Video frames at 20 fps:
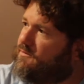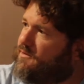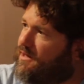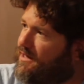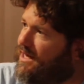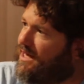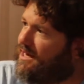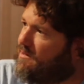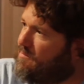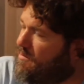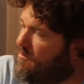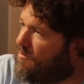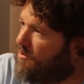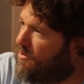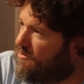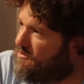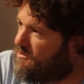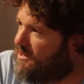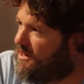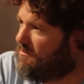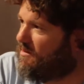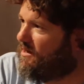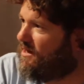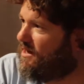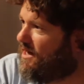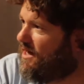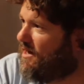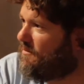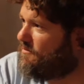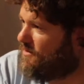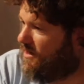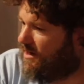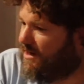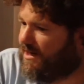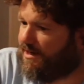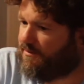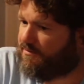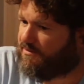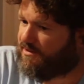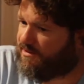Now, a lot of people don't understand about hops. Now,
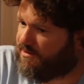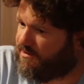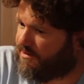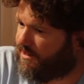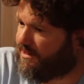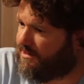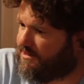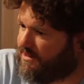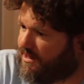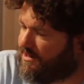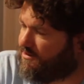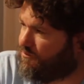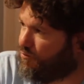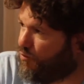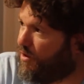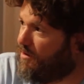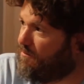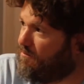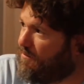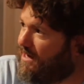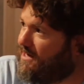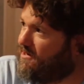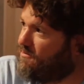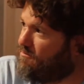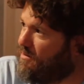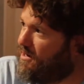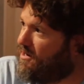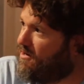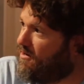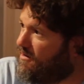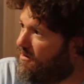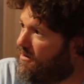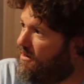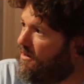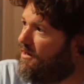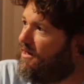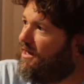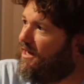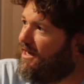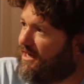hops is what makes beer
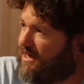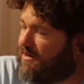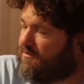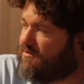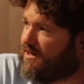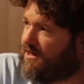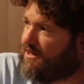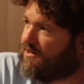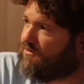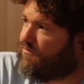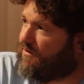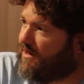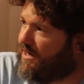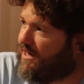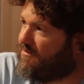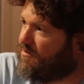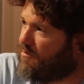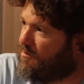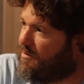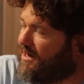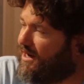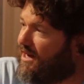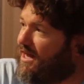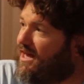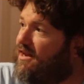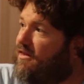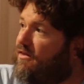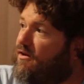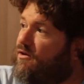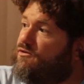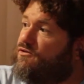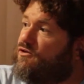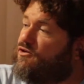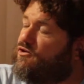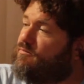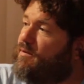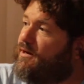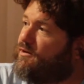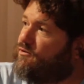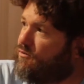and gives it its flavor, but a lot of those are
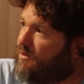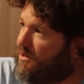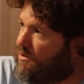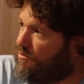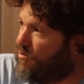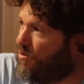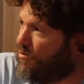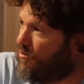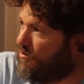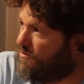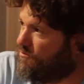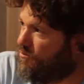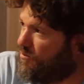specialty grown as well.